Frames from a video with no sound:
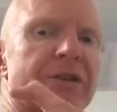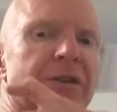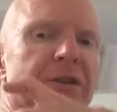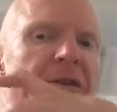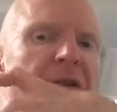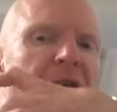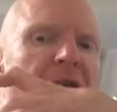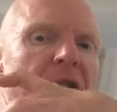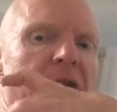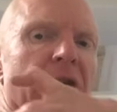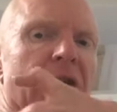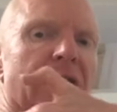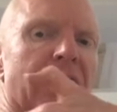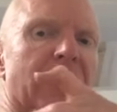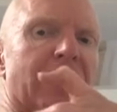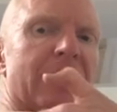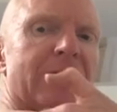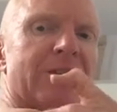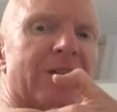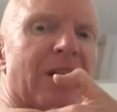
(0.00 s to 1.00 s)
it,
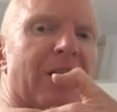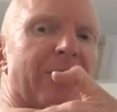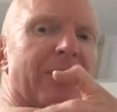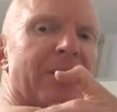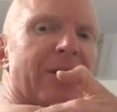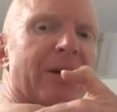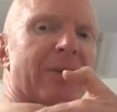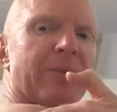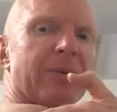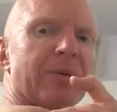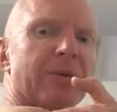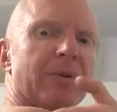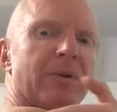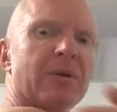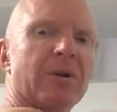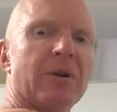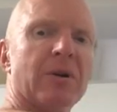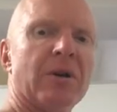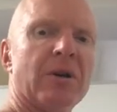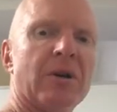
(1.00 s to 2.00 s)
it's coming up,
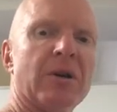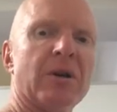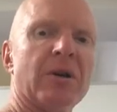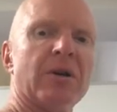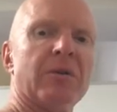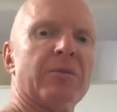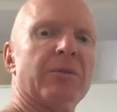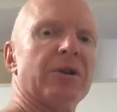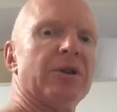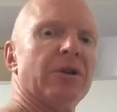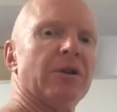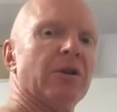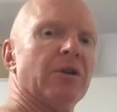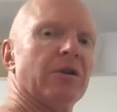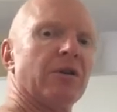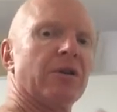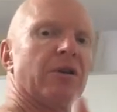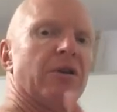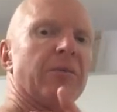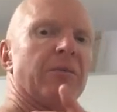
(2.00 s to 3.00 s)
but
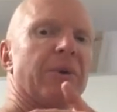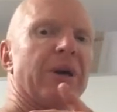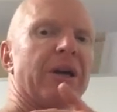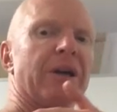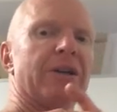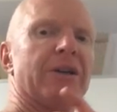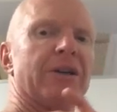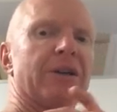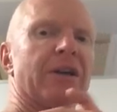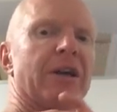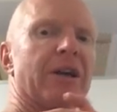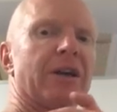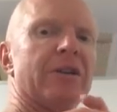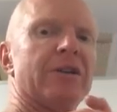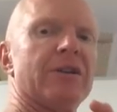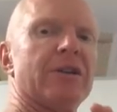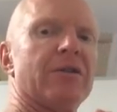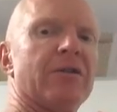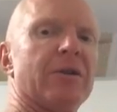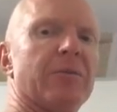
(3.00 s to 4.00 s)
compared to the
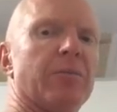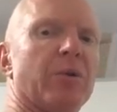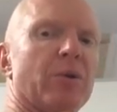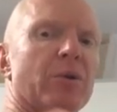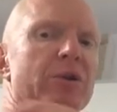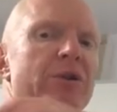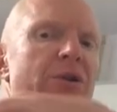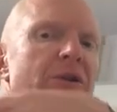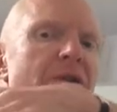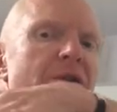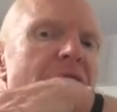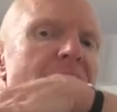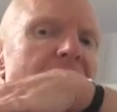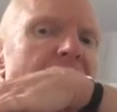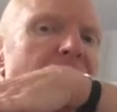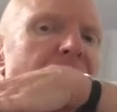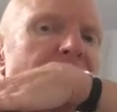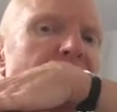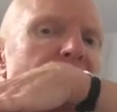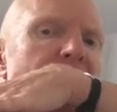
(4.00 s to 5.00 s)
anterior portion of the
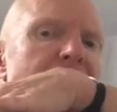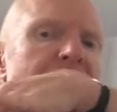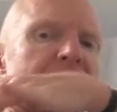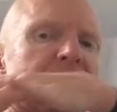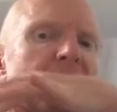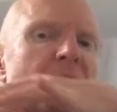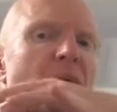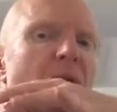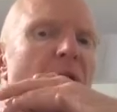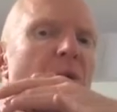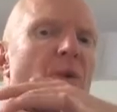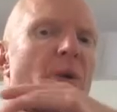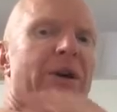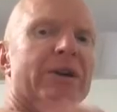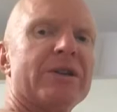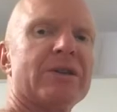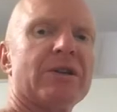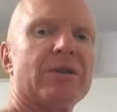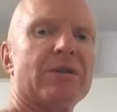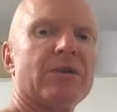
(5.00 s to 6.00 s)
deltoid, it is quite
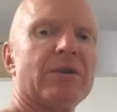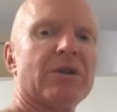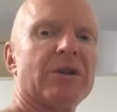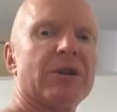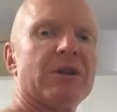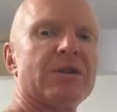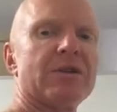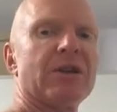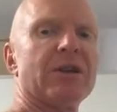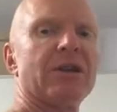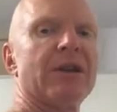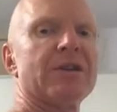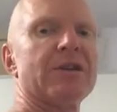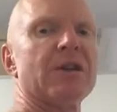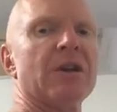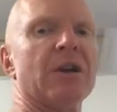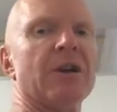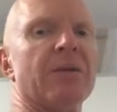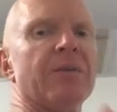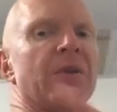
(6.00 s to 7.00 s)
wasted through there. So that's,
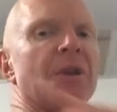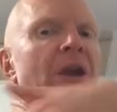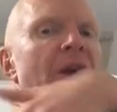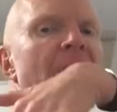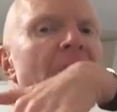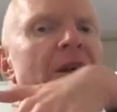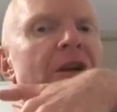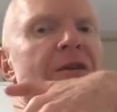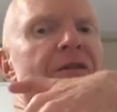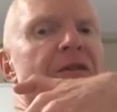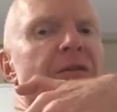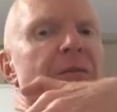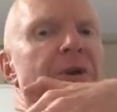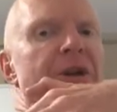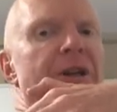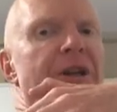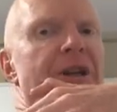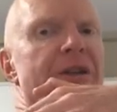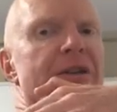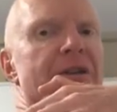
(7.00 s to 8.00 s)
for
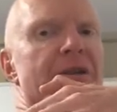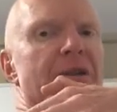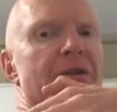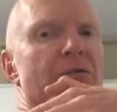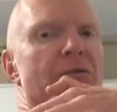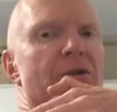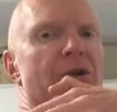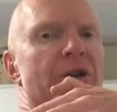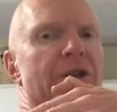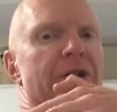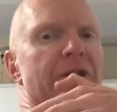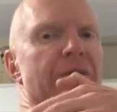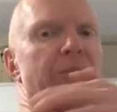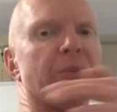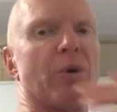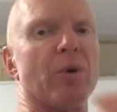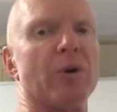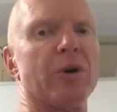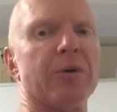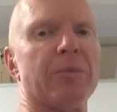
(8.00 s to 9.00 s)
me, that's a really
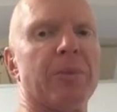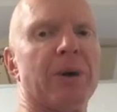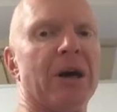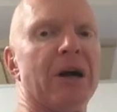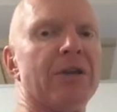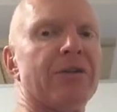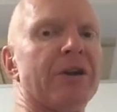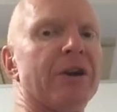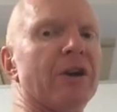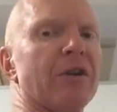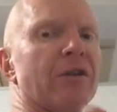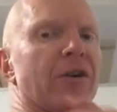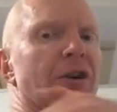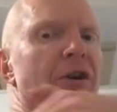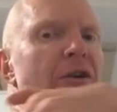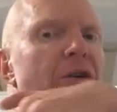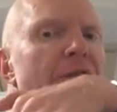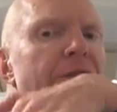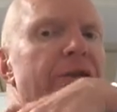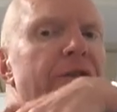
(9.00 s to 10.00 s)
important part there. I've got to
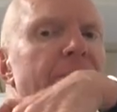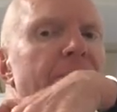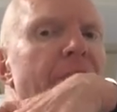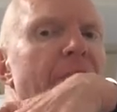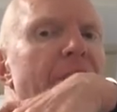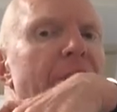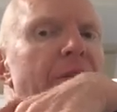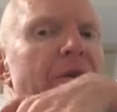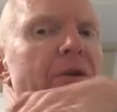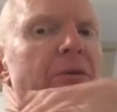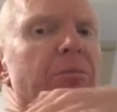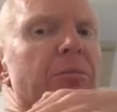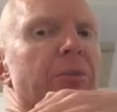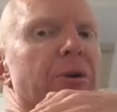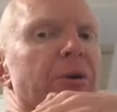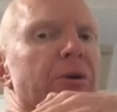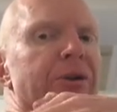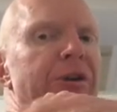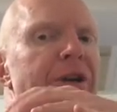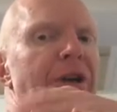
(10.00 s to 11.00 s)
concentrate on
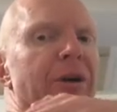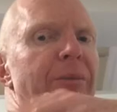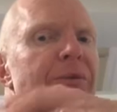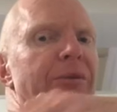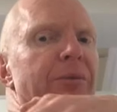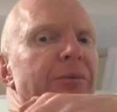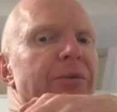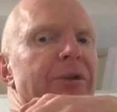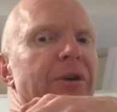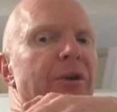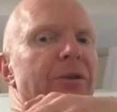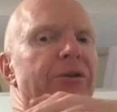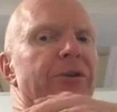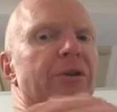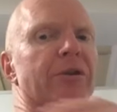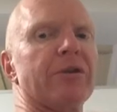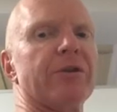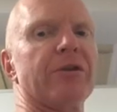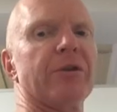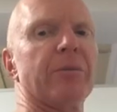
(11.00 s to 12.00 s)
building up
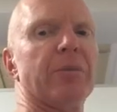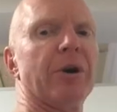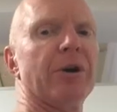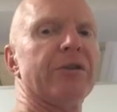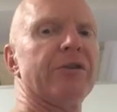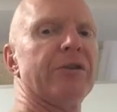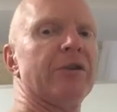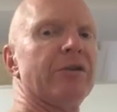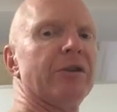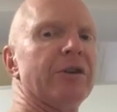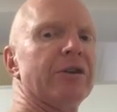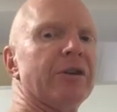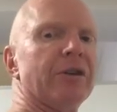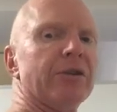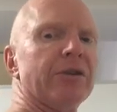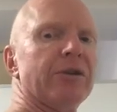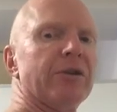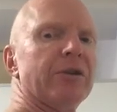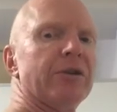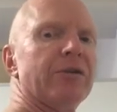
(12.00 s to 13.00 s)
some posterior
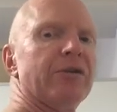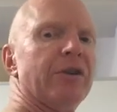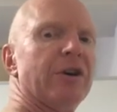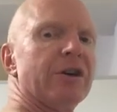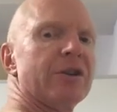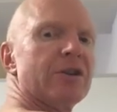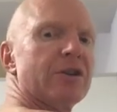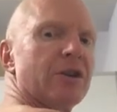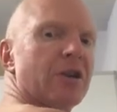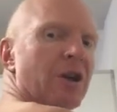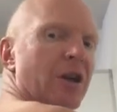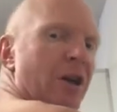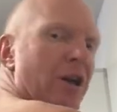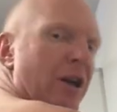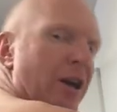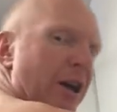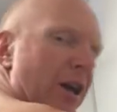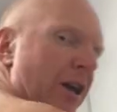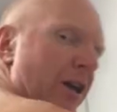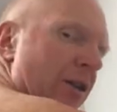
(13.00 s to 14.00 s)
deltoid function,
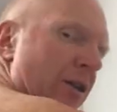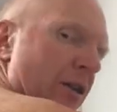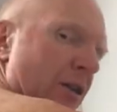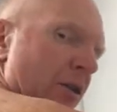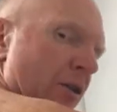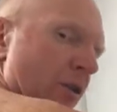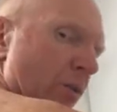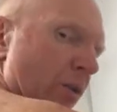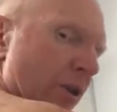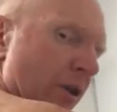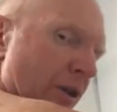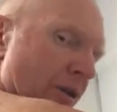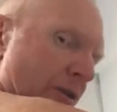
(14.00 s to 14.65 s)
and with